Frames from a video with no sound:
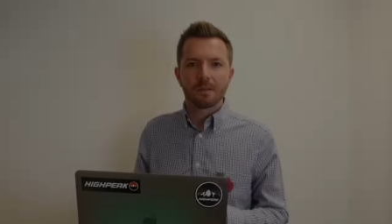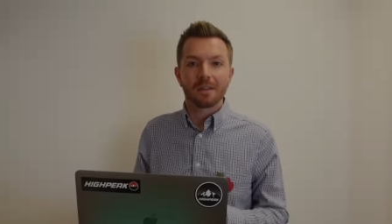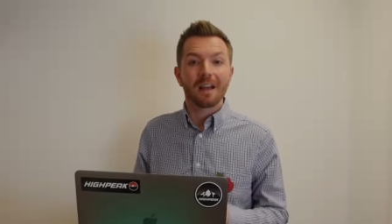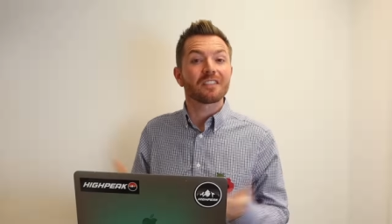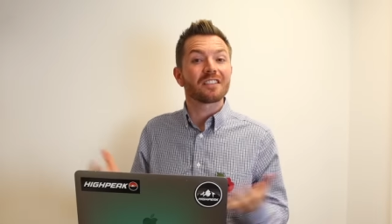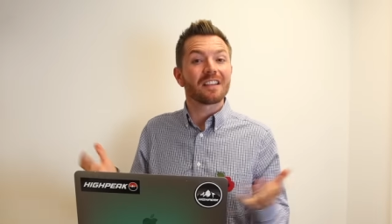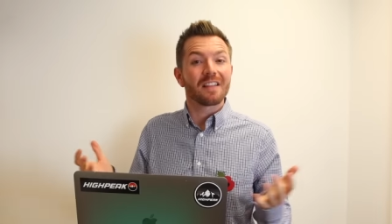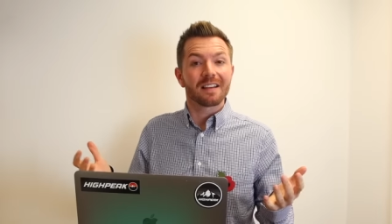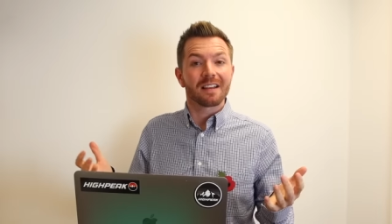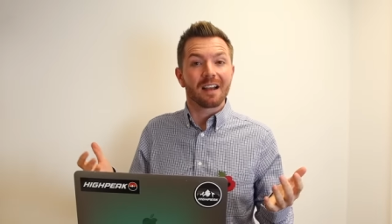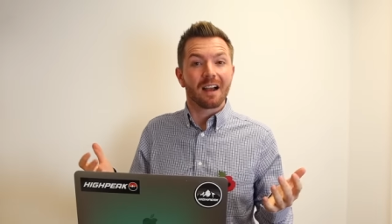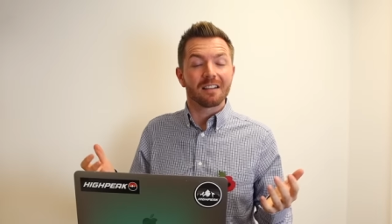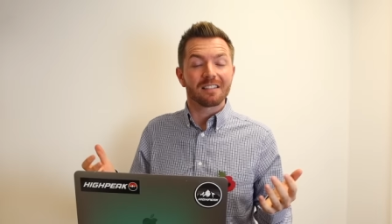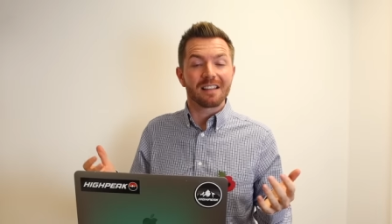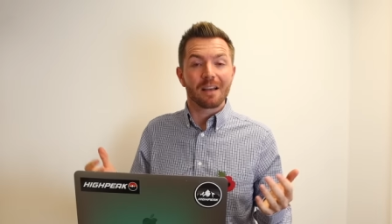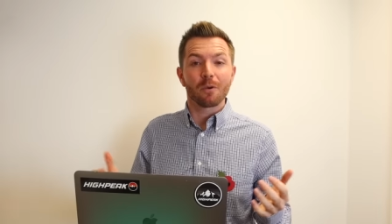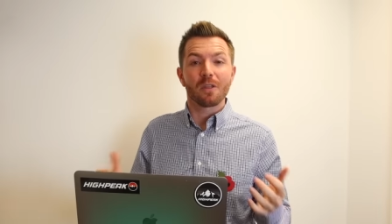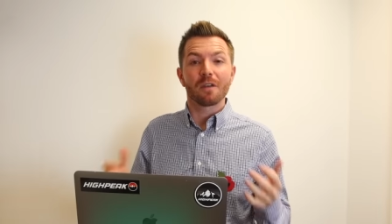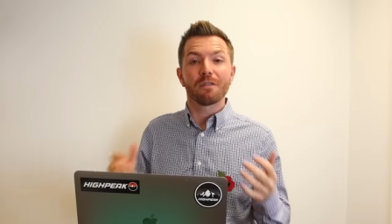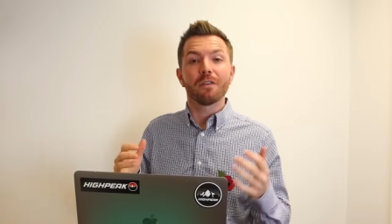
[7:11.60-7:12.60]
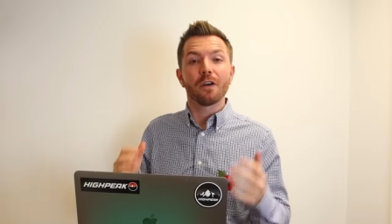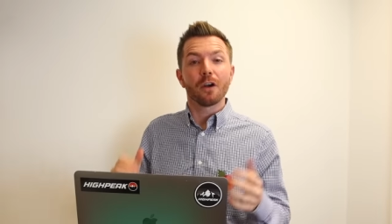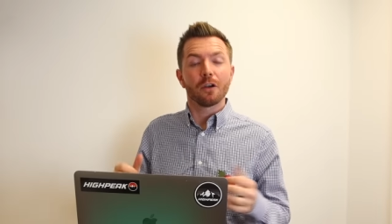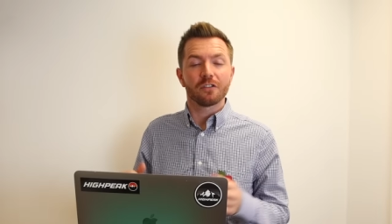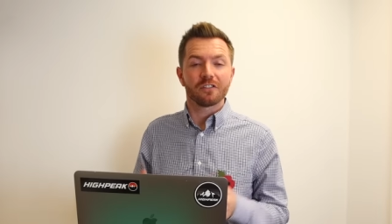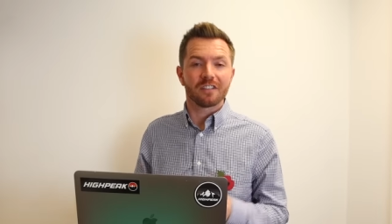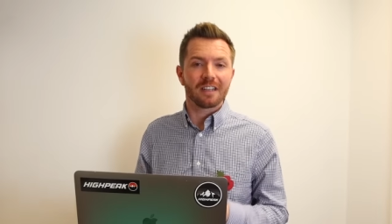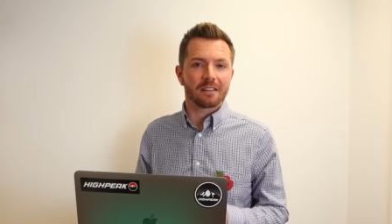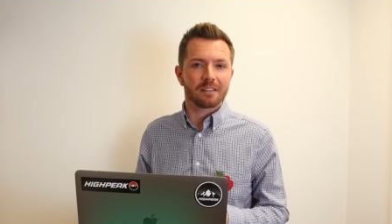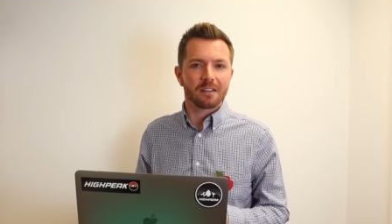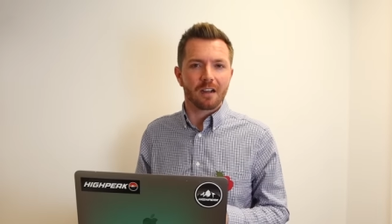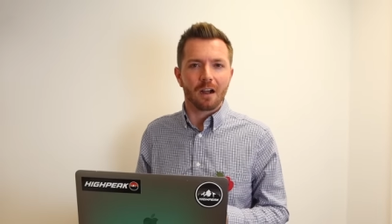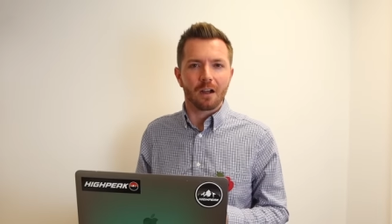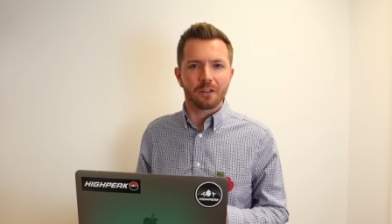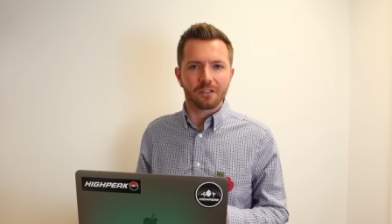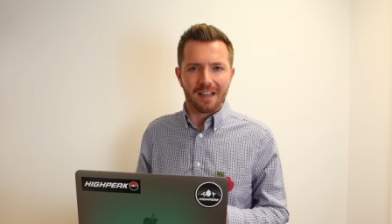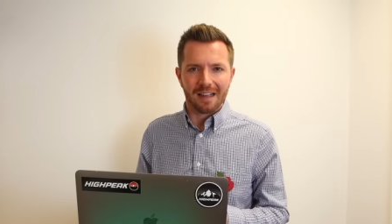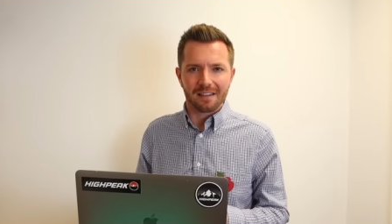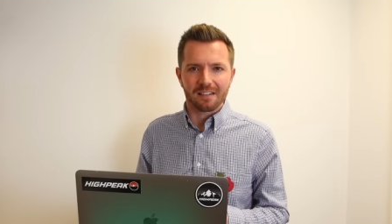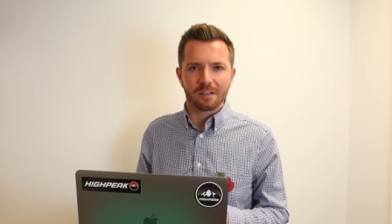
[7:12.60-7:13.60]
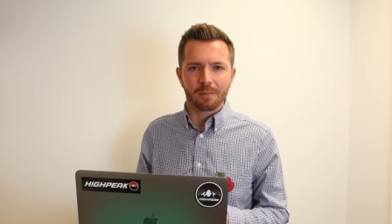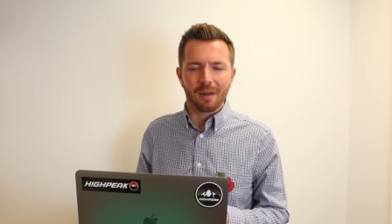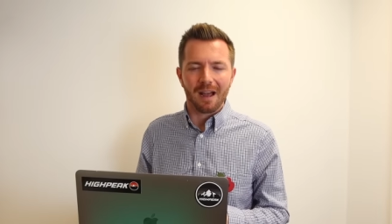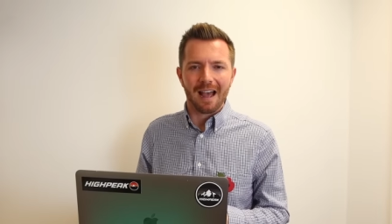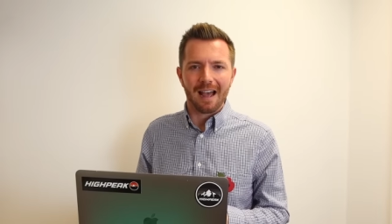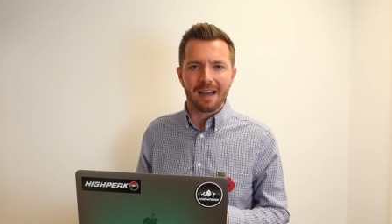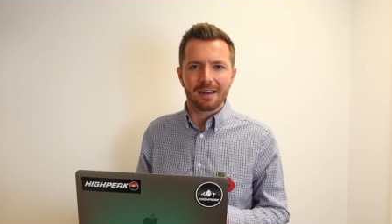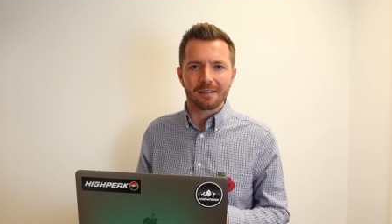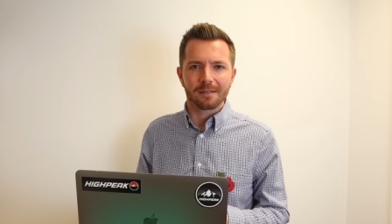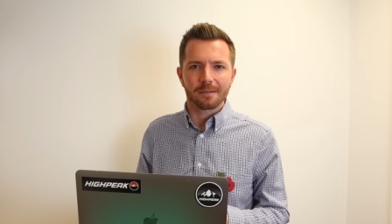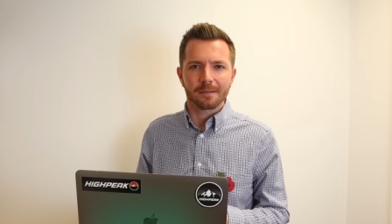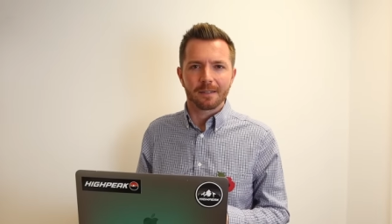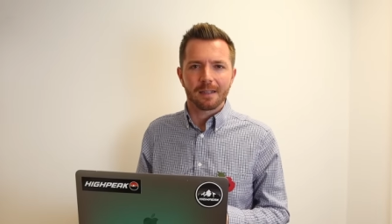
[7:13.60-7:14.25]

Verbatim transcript: That's it then guys, they were the first six cars that entered my head.